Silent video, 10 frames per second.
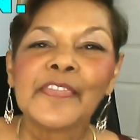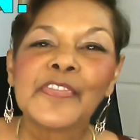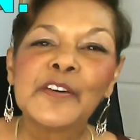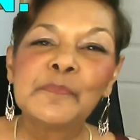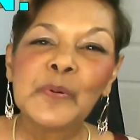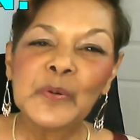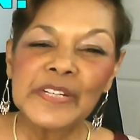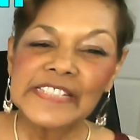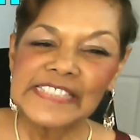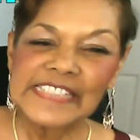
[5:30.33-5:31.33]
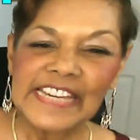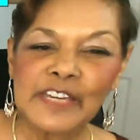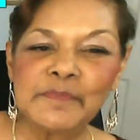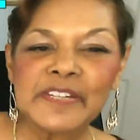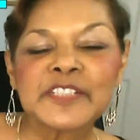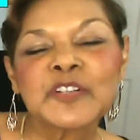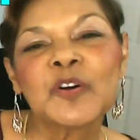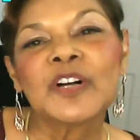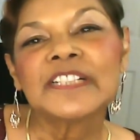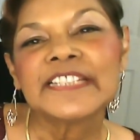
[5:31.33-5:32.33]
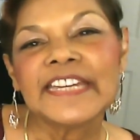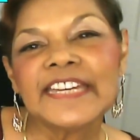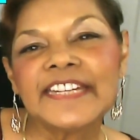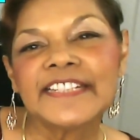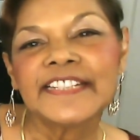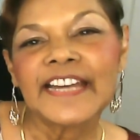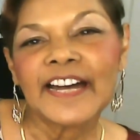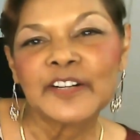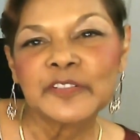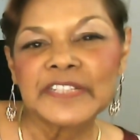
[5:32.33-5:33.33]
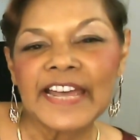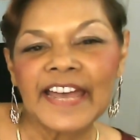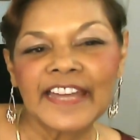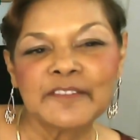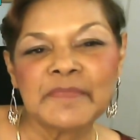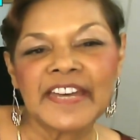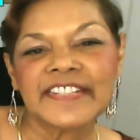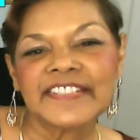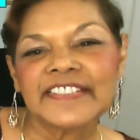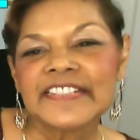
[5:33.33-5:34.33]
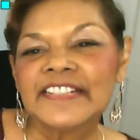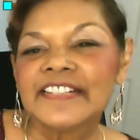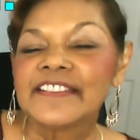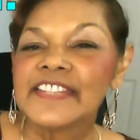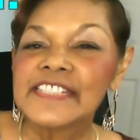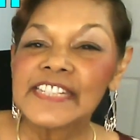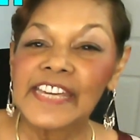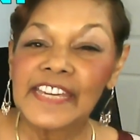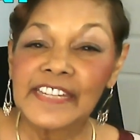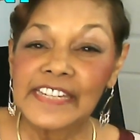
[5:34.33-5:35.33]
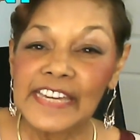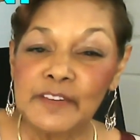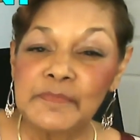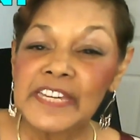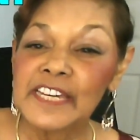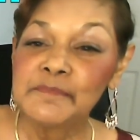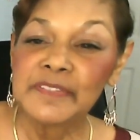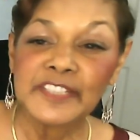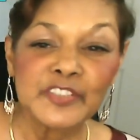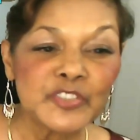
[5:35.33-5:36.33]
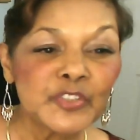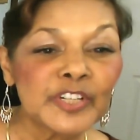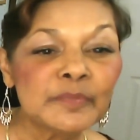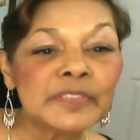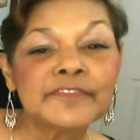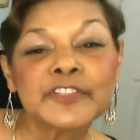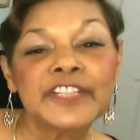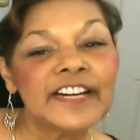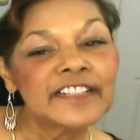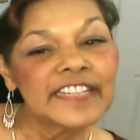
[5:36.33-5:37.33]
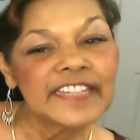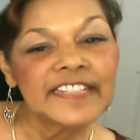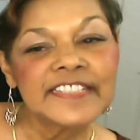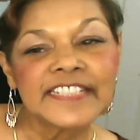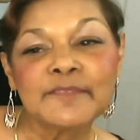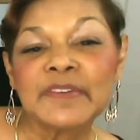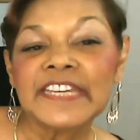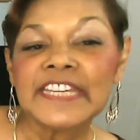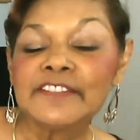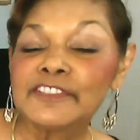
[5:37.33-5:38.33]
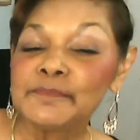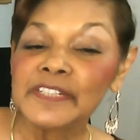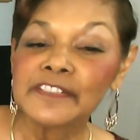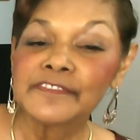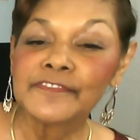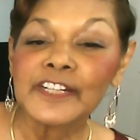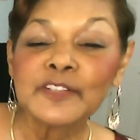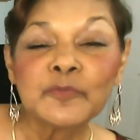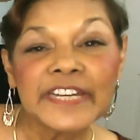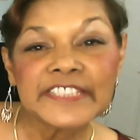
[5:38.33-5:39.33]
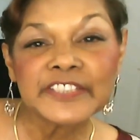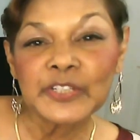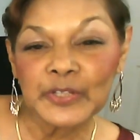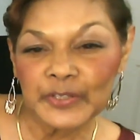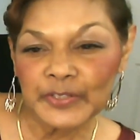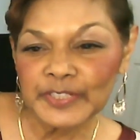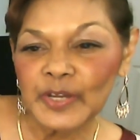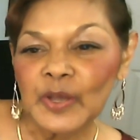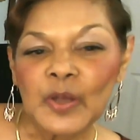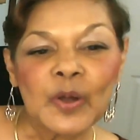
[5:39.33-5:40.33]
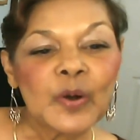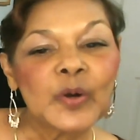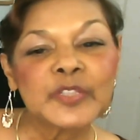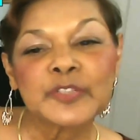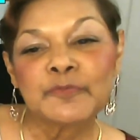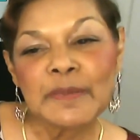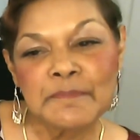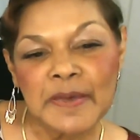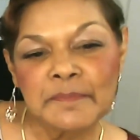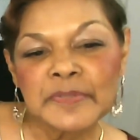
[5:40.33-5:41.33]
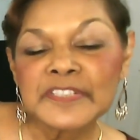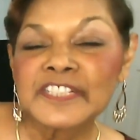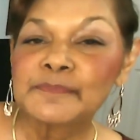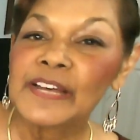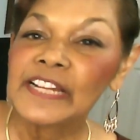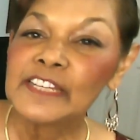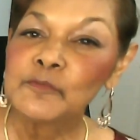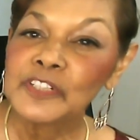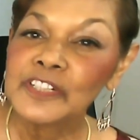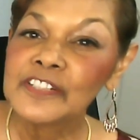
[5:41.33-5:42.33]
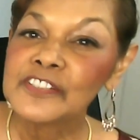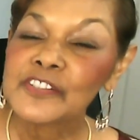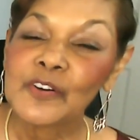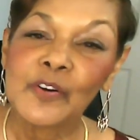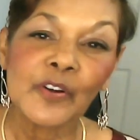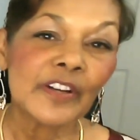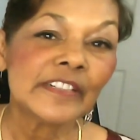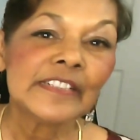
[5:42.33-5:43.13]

The bonus game is called In and Out Hangman. This game can be enjoyable for young kids and may even be a fun way to learn or to remember spelling words or